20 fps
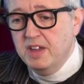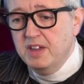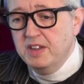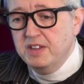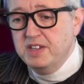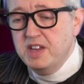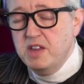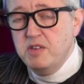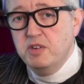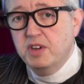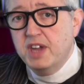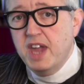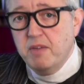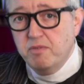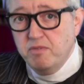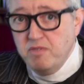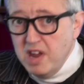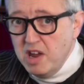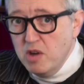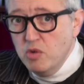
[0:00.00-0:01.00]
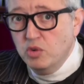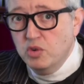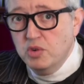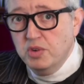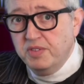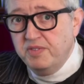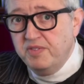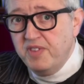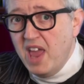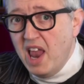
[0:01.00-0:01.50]
So you get real
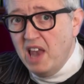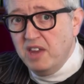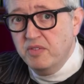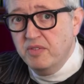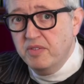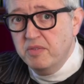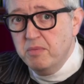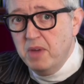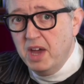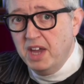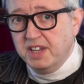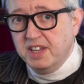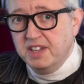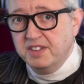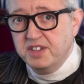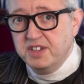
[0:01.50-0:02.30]
good value for money at